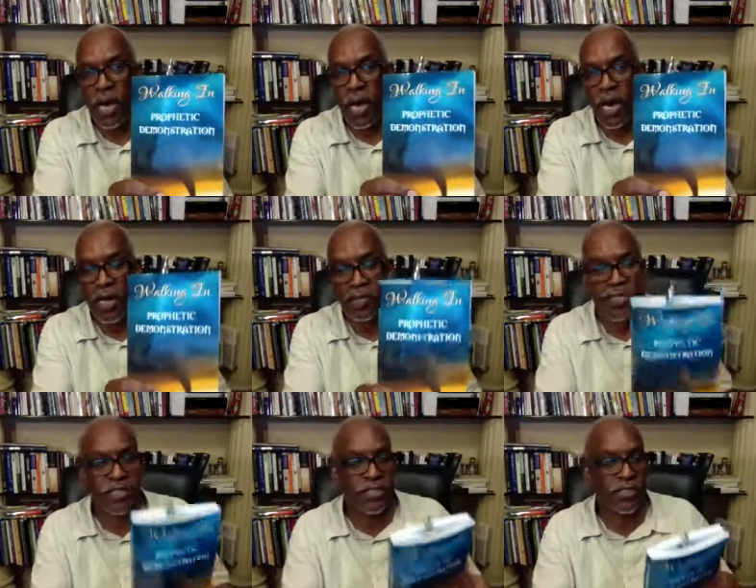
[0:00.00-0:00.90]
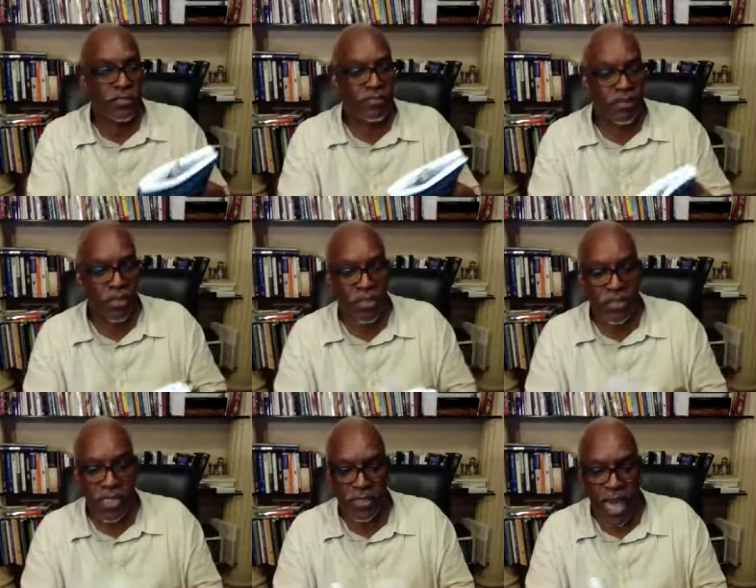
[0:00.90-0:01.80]
Uh, this is a
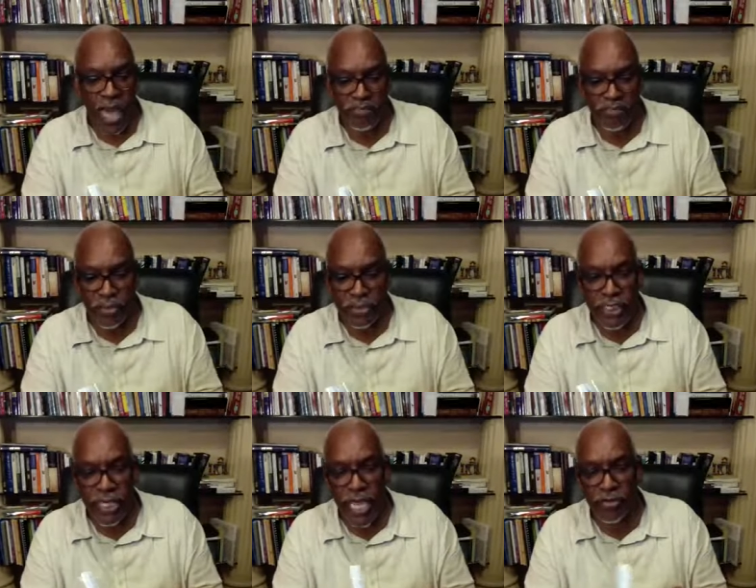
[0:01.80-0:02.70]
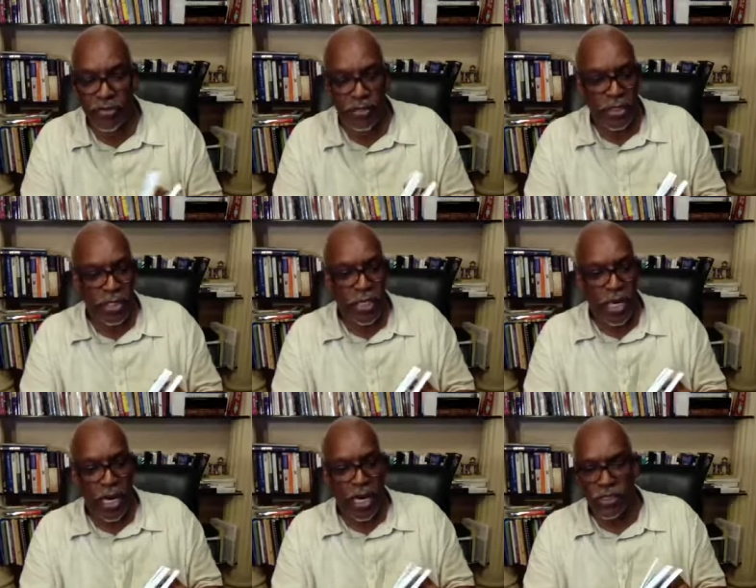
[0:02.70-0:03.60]
book that I put together
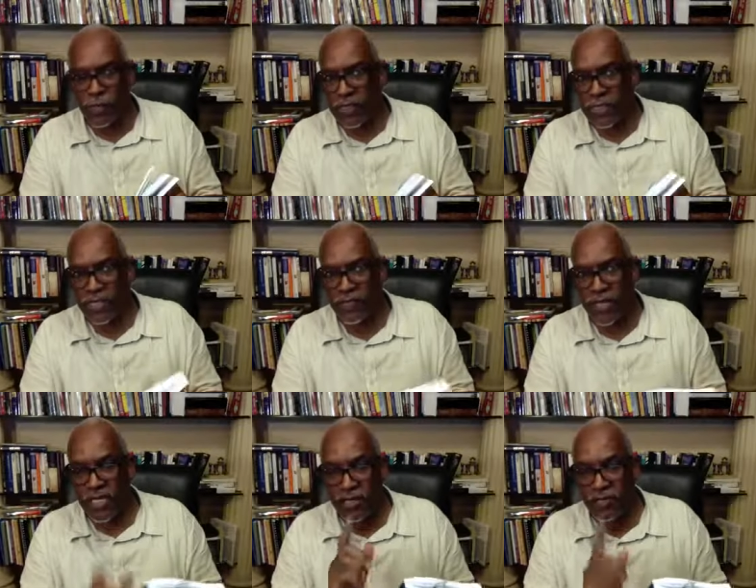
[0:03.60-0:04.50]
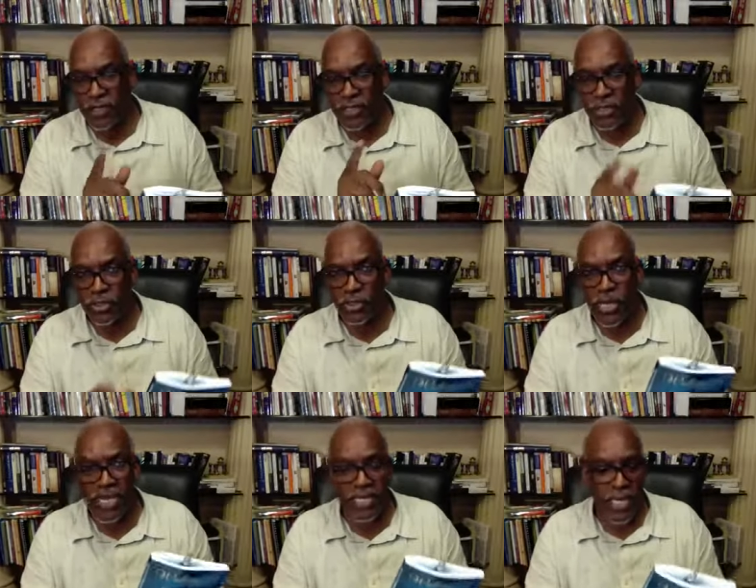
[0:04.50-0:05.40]
uh, specifically for this
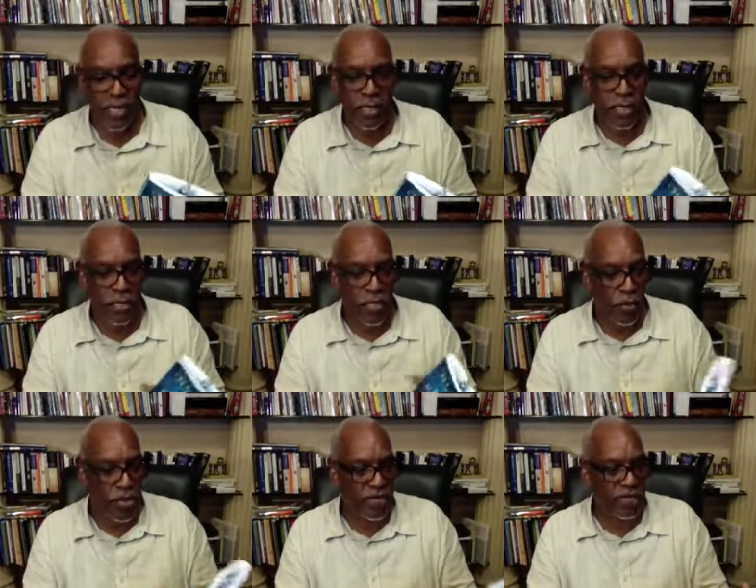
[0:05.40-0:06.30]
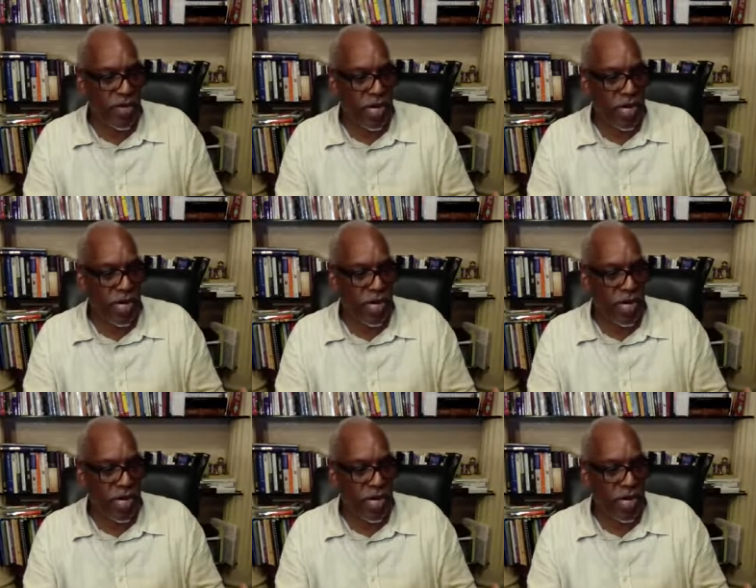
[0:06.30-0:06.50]
training that we have uh,